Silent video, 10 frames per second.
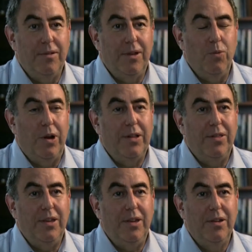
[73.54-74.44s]
He wanted
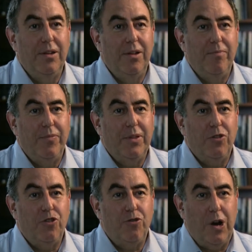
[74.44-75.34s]
the
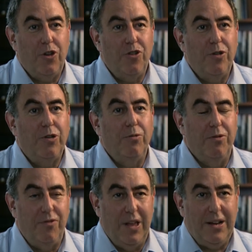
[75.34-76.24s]
structure to
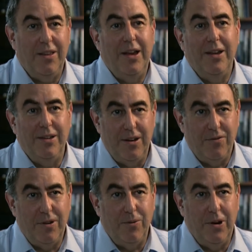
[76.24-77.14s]
reflect light in
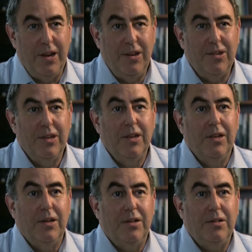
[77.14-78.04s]
different ways,
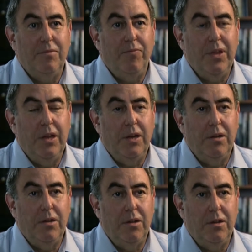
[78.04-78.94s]
so
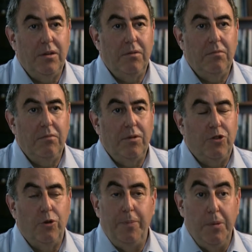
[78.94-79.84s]
it
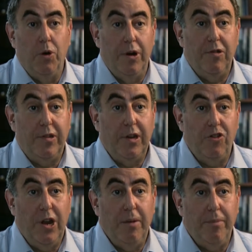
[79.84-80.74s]
would be a more interesting
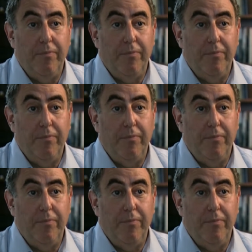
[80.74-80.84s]
shape.